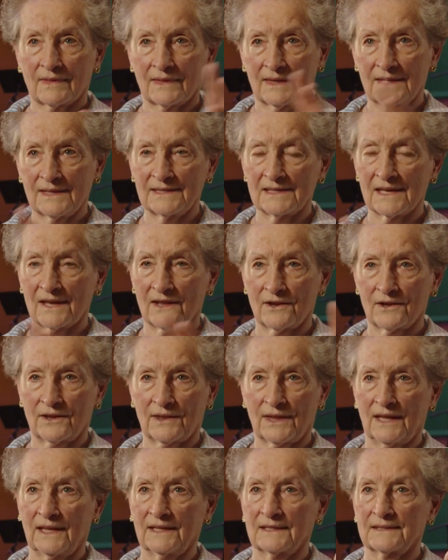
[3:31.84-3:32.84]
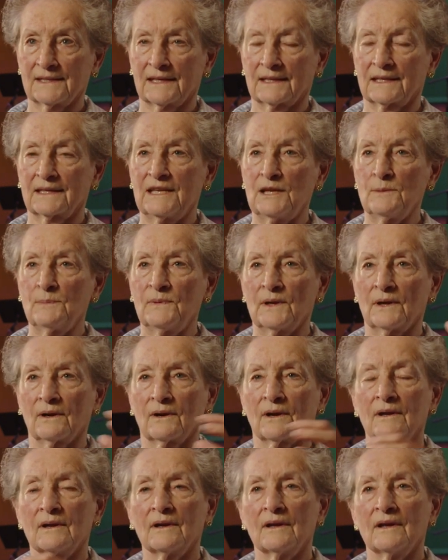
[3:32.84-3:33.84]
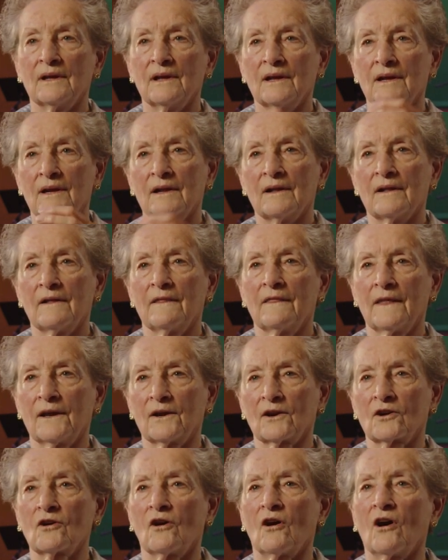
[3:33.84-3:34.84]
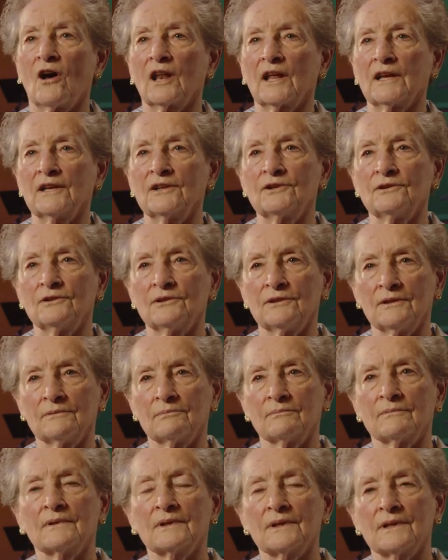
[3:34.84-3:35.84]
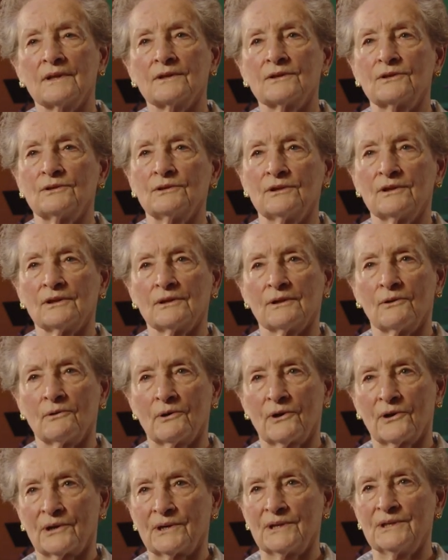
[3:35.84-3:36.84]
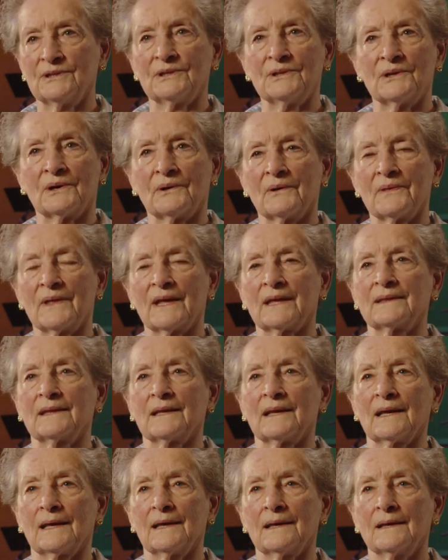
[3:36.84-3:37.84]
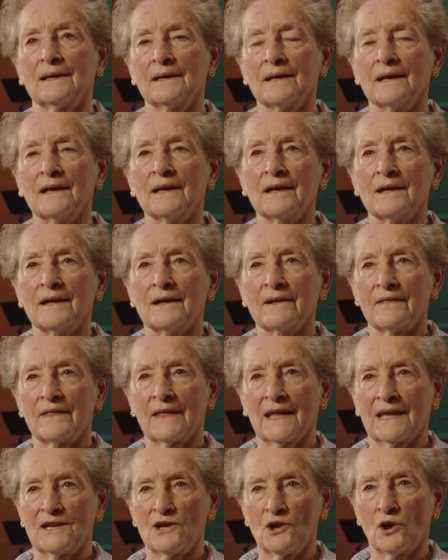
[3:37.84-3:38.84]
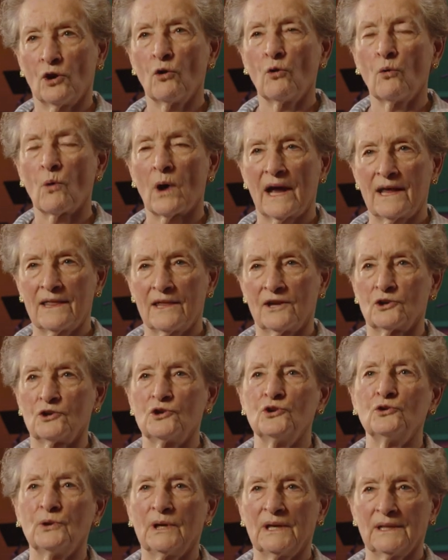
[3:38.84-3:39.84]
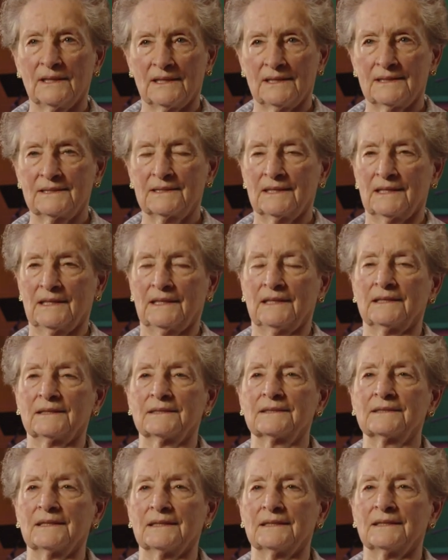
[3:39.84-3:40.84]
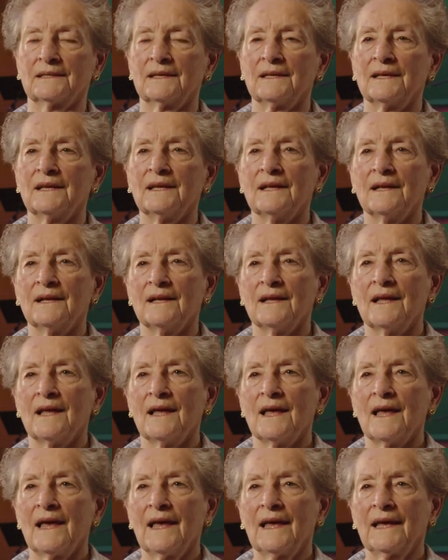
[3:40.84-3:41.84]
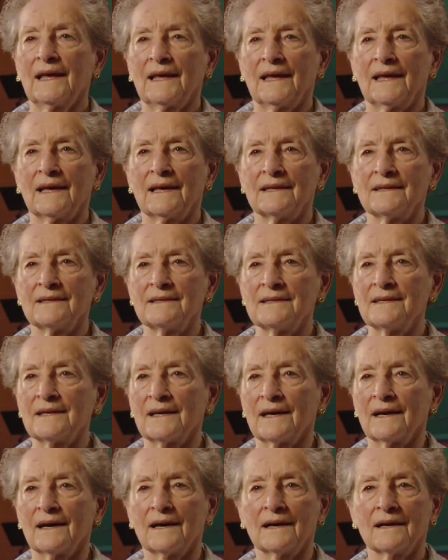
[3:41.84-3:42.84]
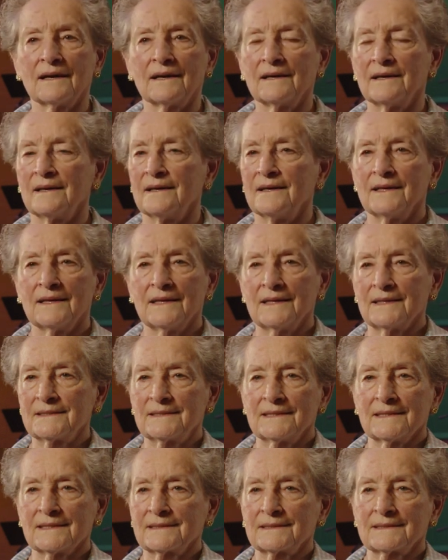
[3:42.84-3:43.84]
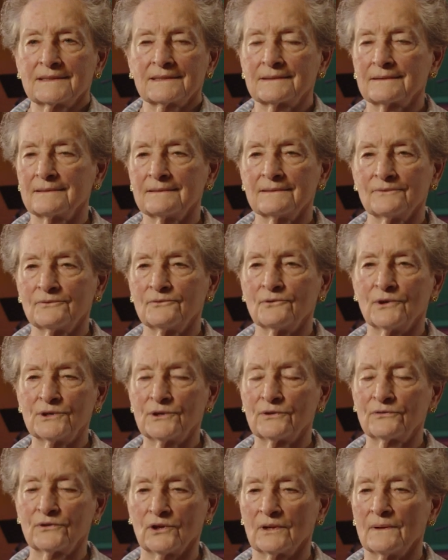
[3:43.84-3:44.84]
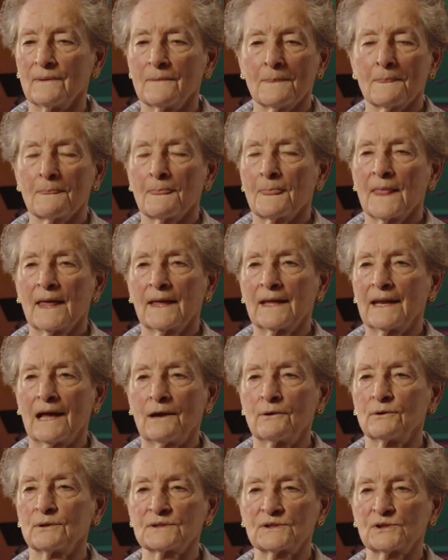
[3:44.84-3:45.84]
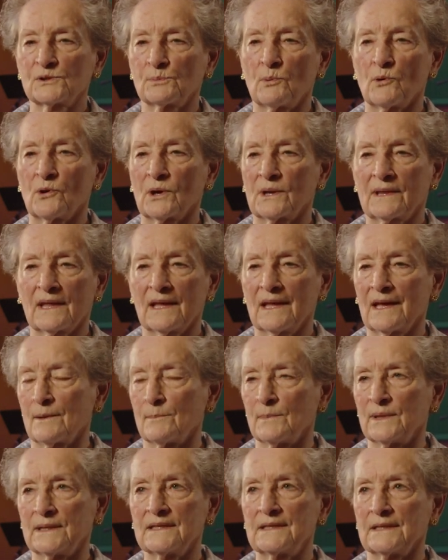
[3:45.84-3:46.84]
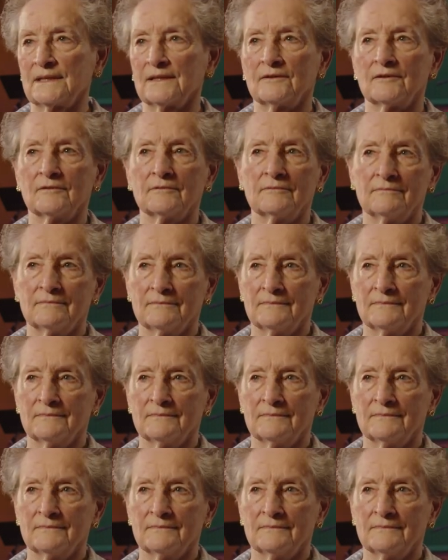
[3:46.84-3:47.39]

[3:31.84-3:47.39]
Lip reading: these other things that keep their calling to the Lord, you know, that they know why they're doing these things. And it's just wonderful. And I will support them until